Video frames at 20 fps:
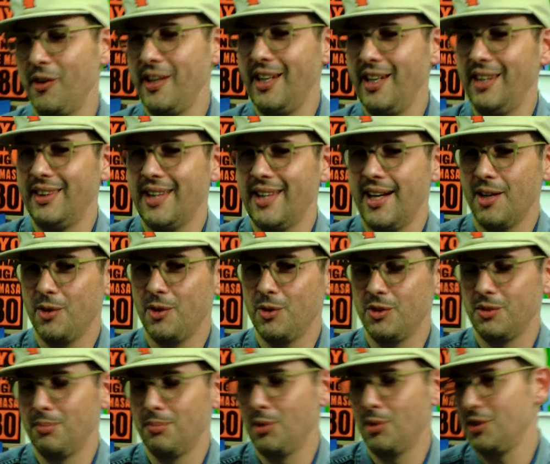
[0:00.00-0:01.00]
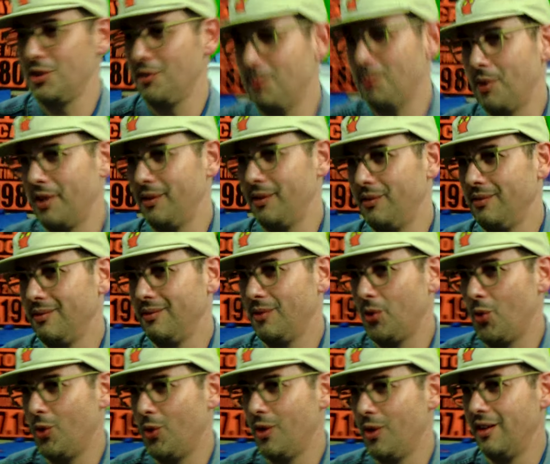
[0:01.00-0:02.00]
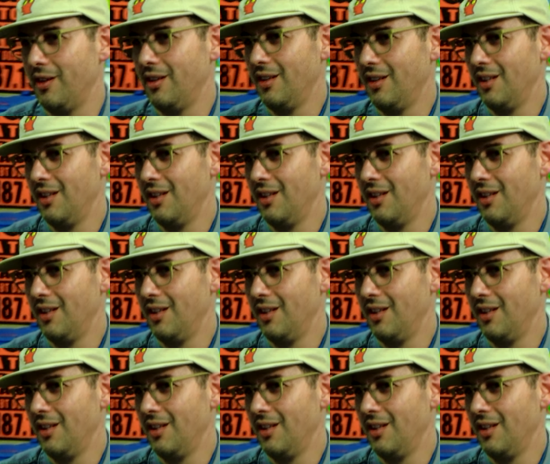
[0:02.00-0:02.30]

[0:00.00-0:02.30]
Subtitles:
eating tacos, most of them are corn.